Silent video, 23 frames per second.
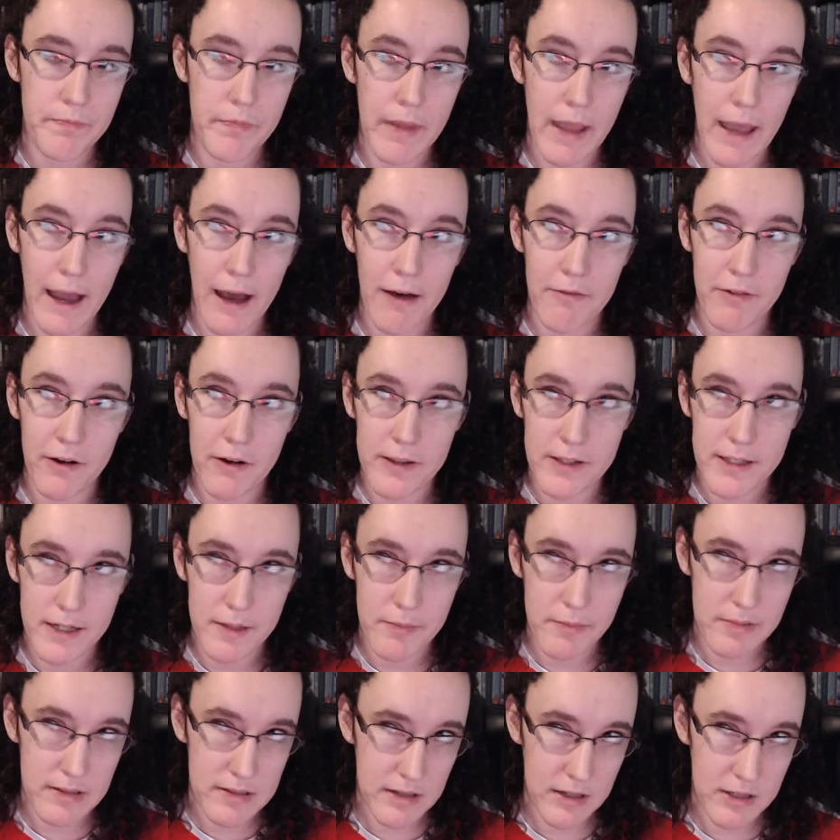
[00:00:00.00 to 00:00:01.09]
have all the
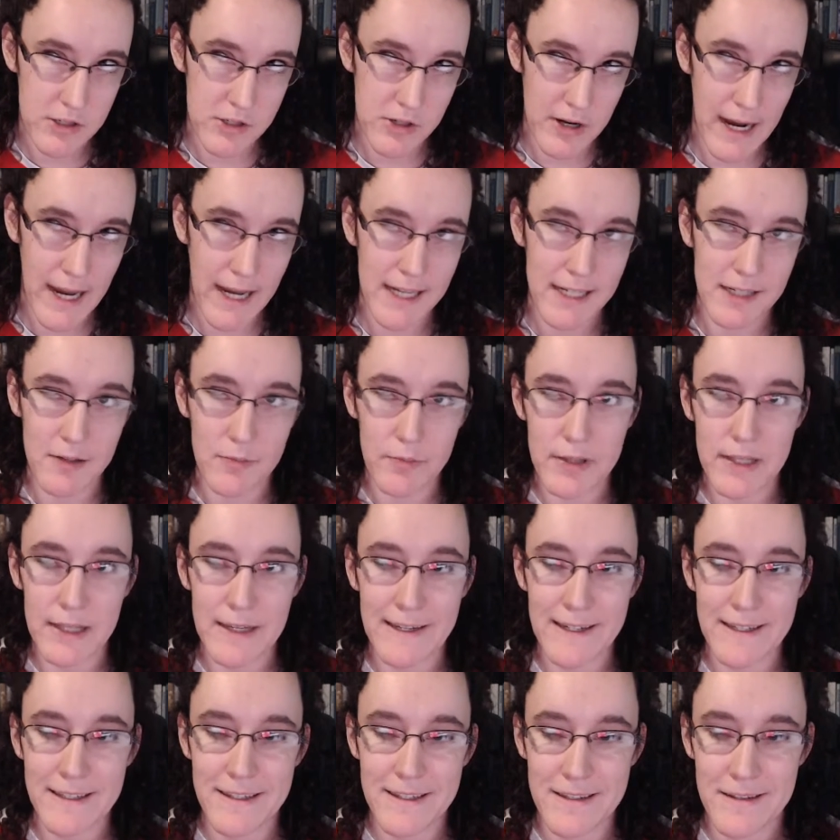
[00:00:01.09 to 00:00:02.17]
numbers on track and in
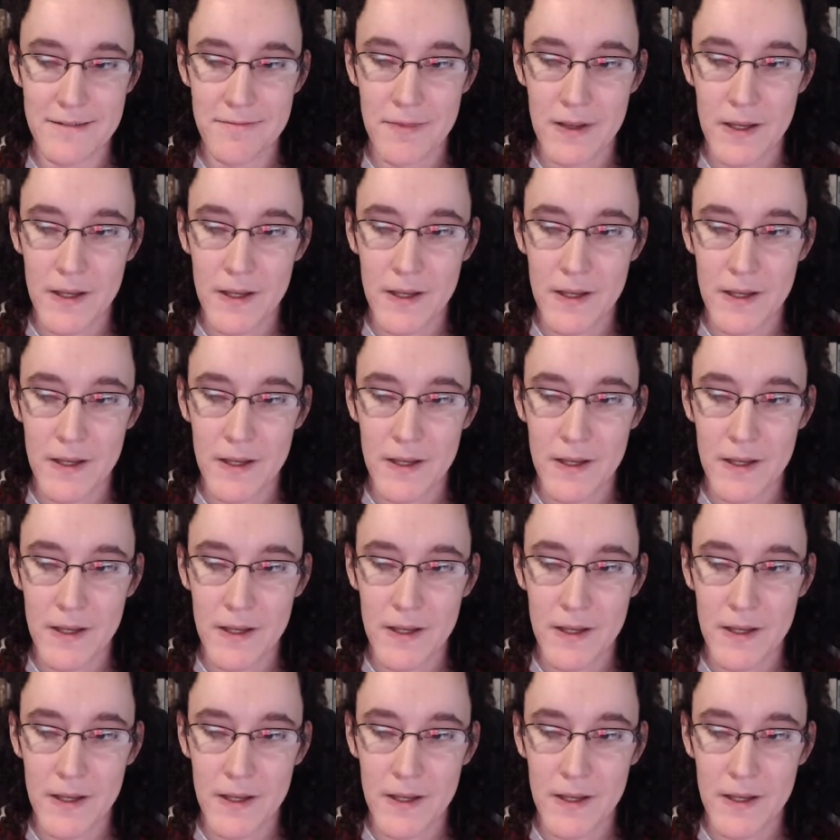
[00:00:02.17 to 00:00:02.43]
place,